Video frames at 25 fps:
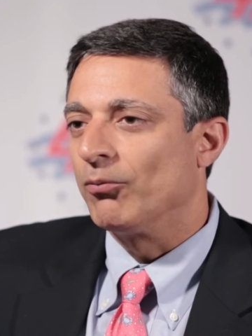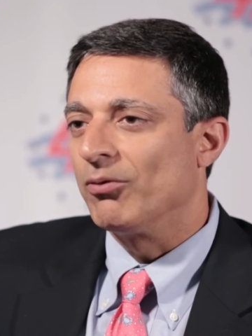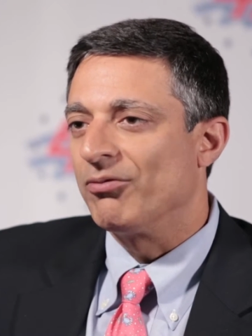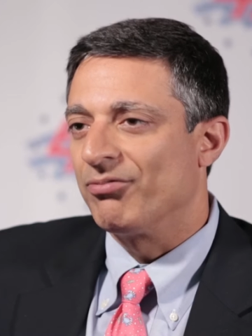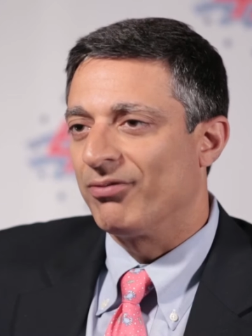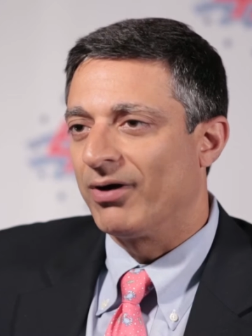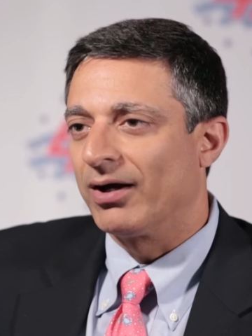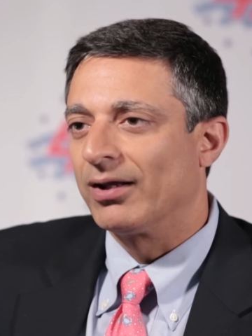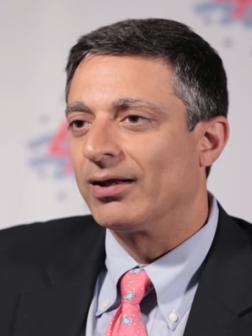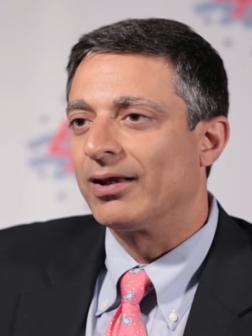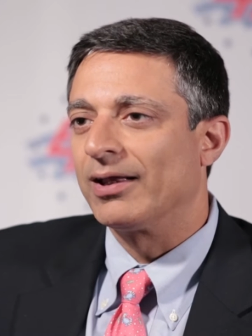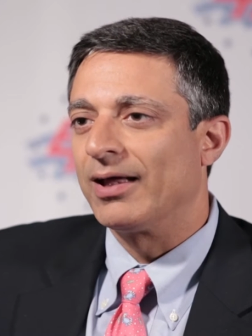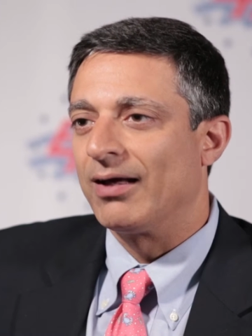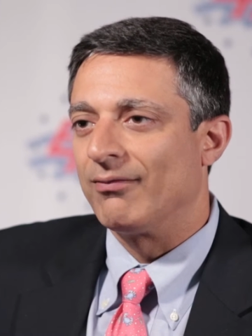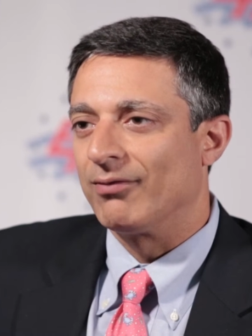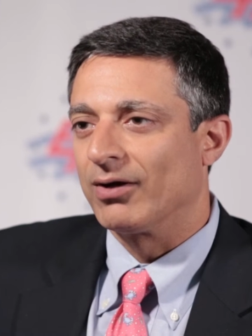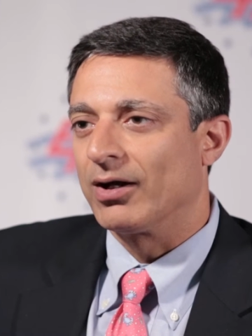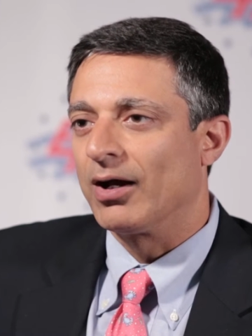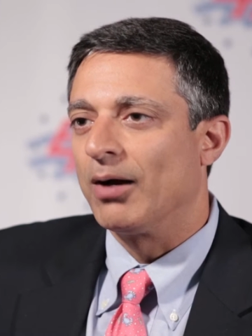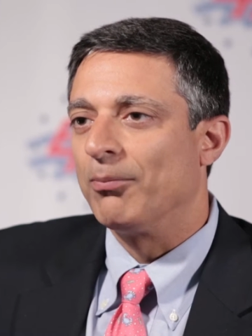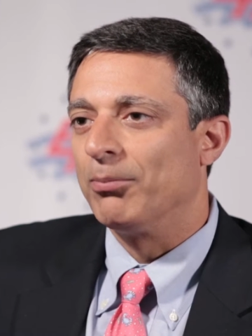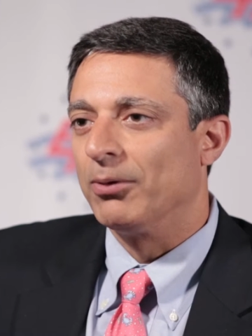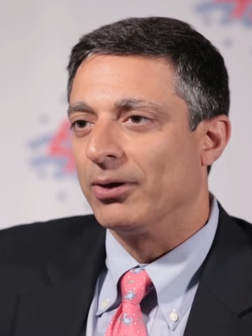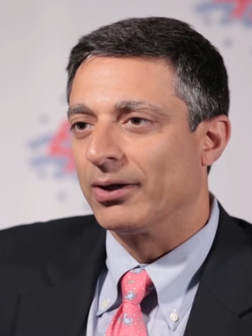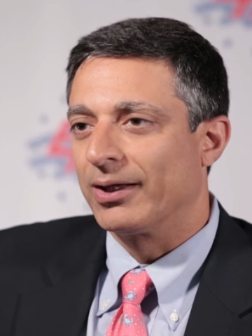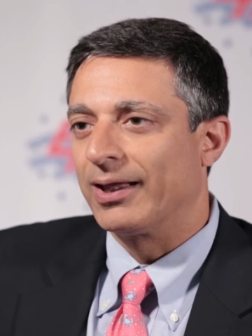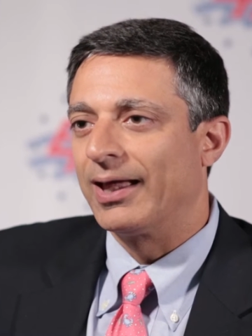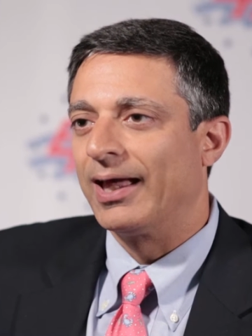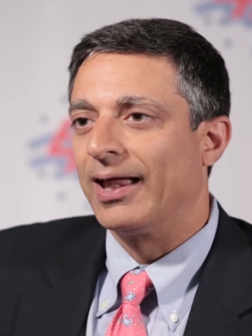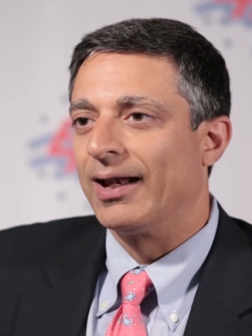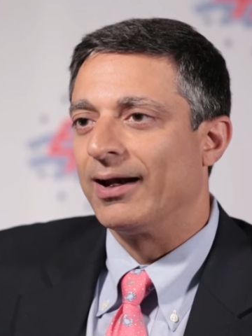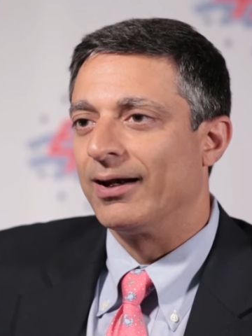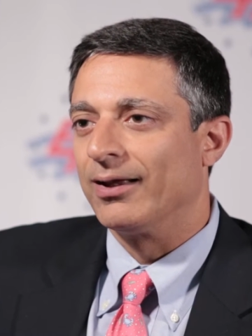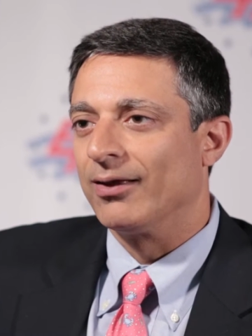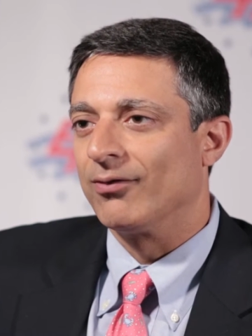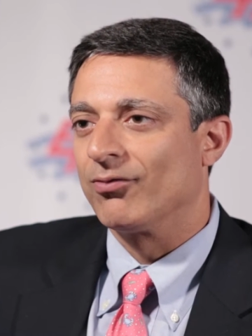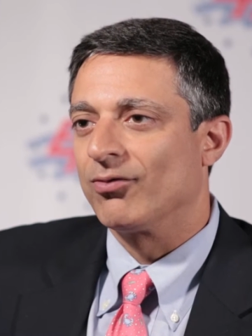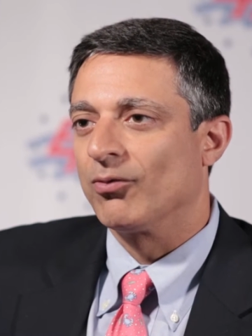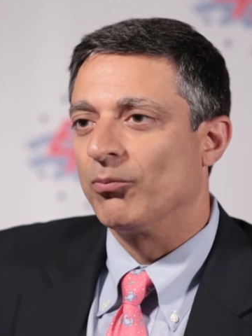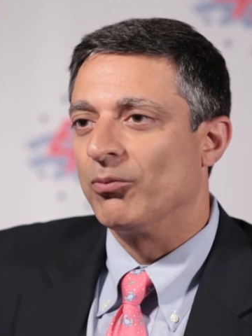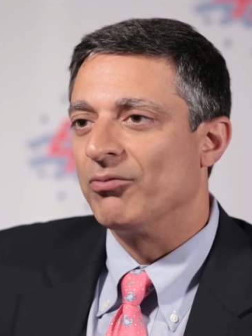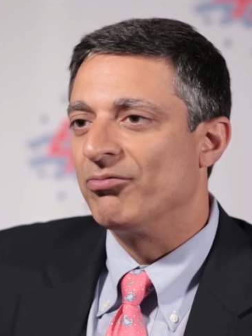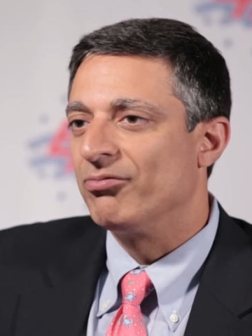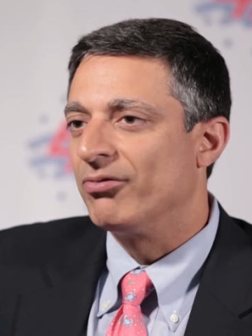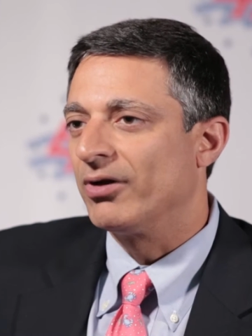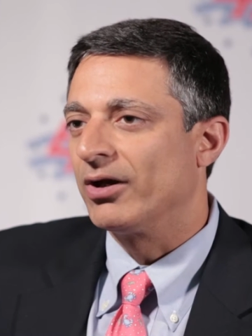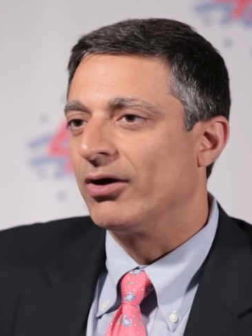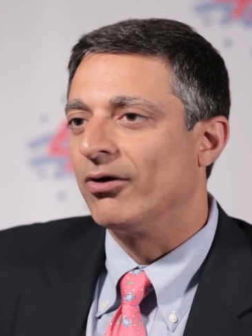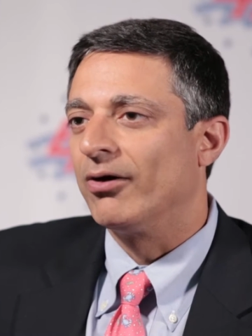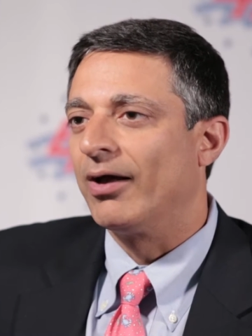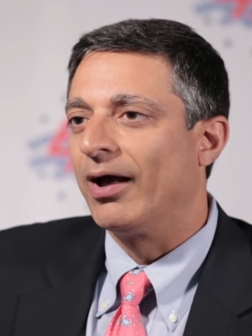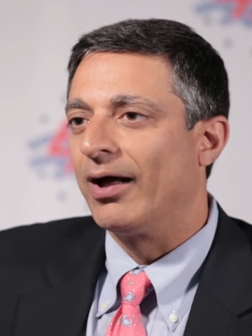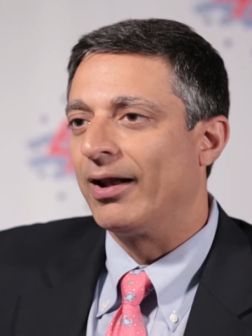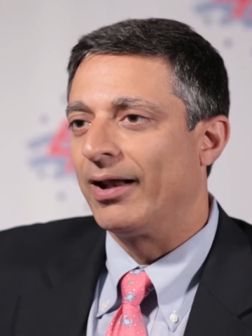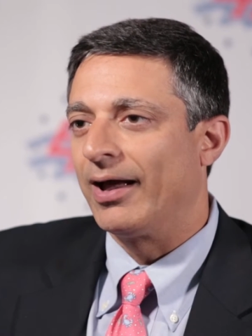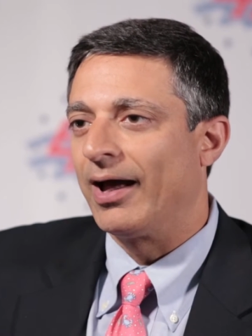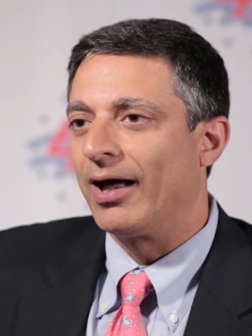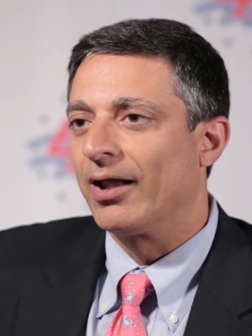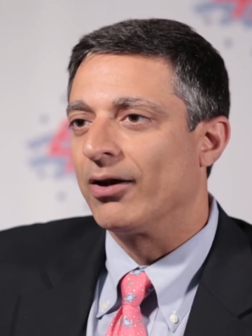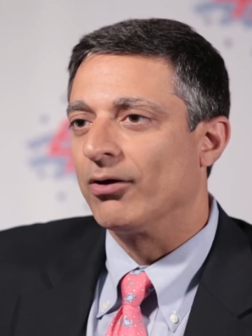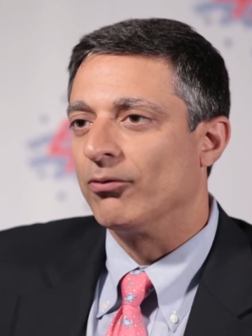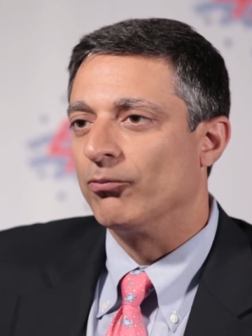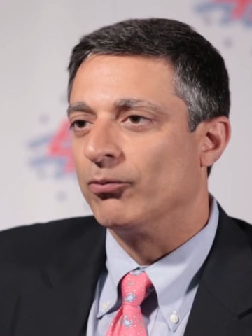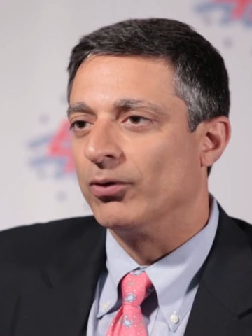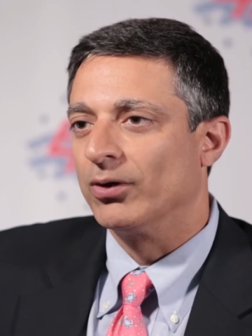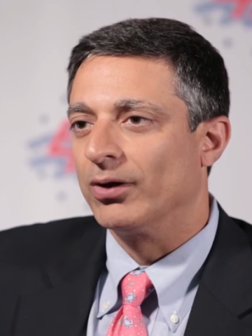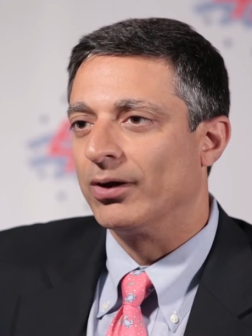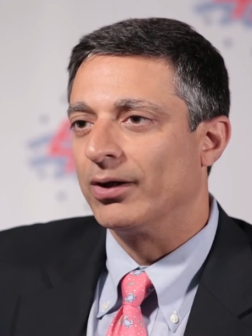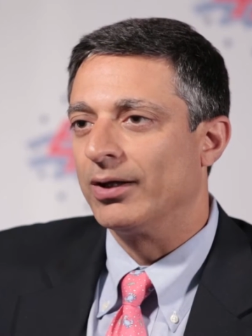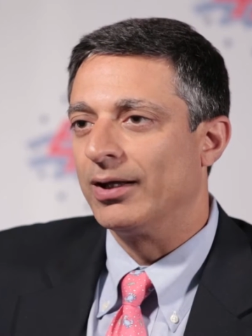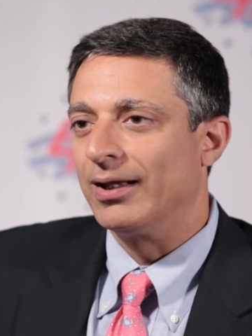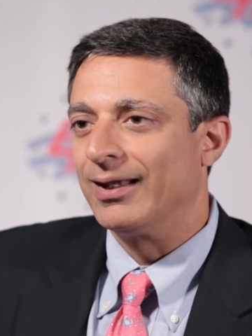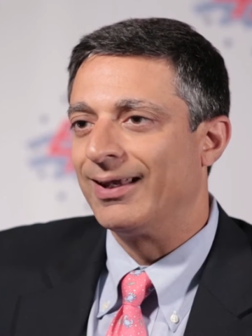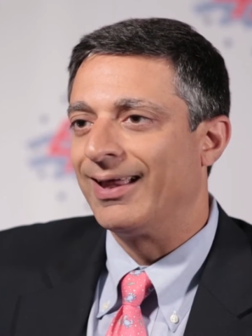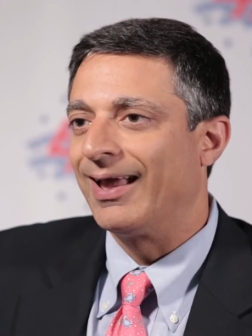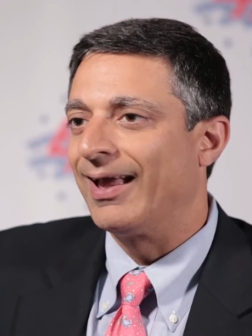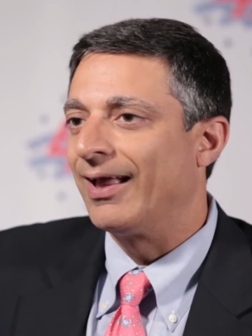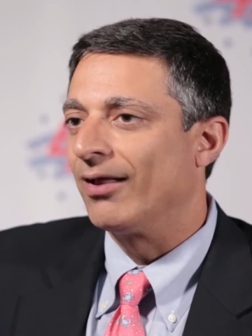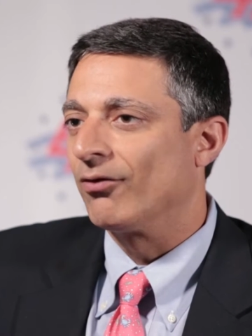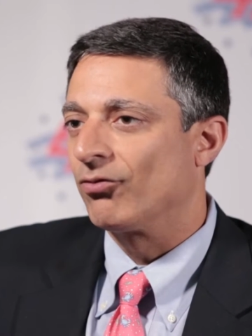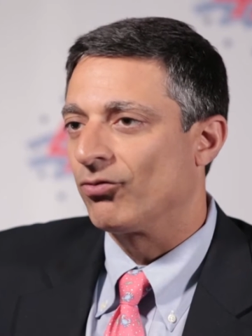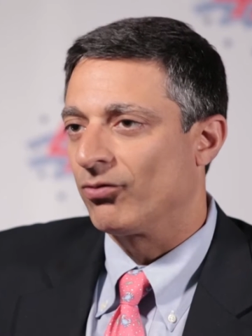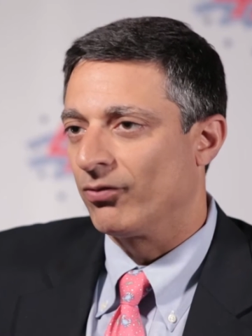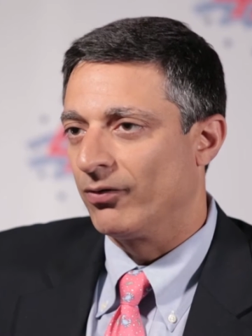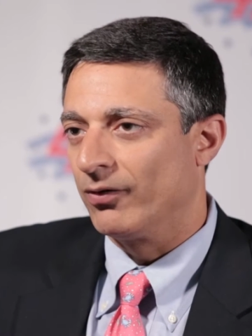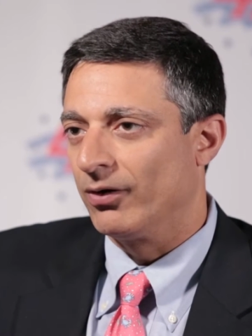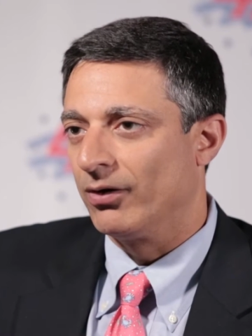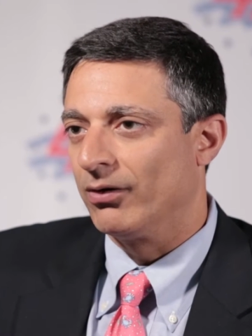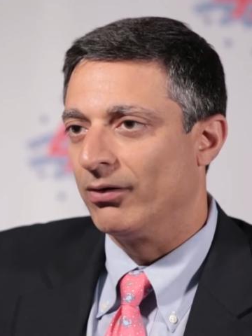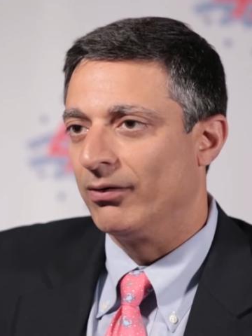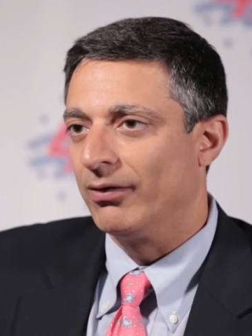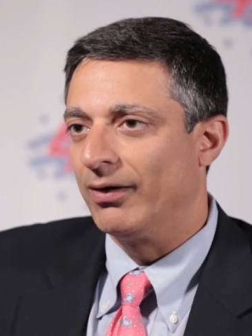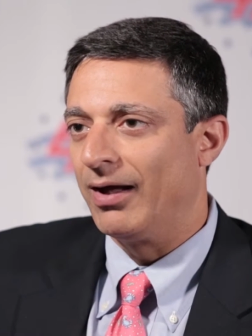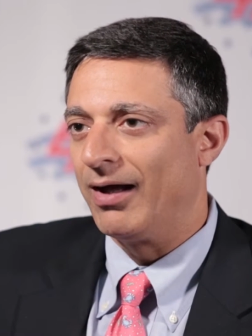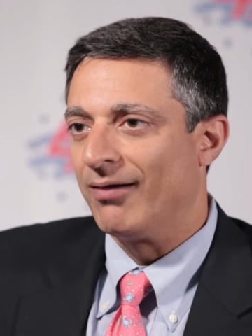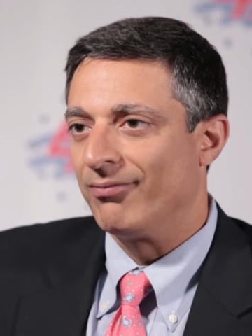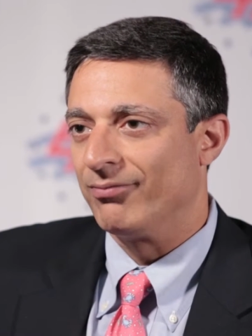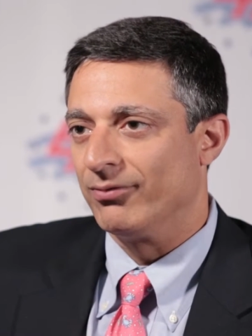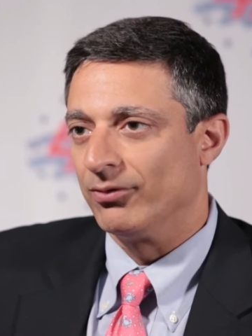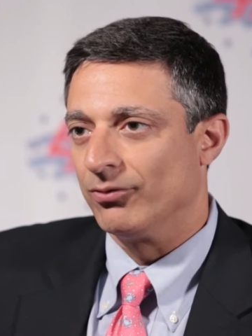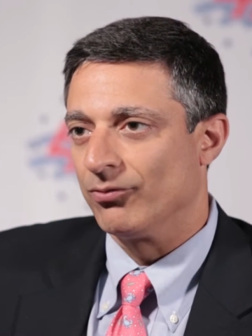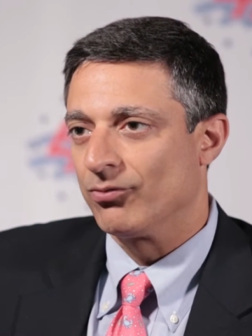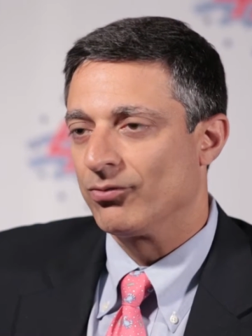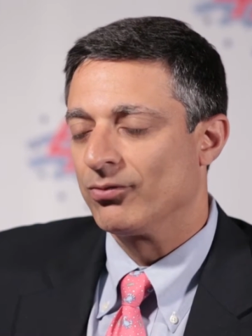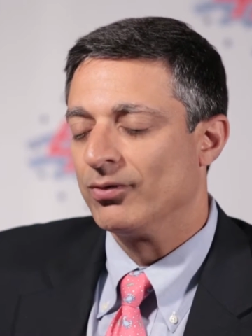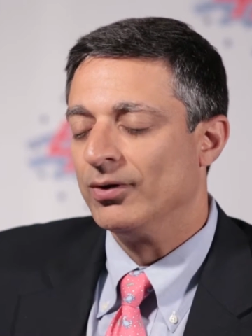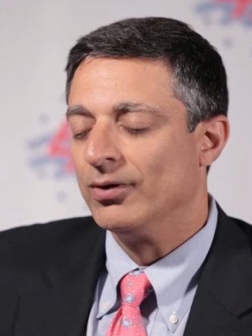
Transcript: we finally have a couple of candidates and we figured out how to really enhance their efforts.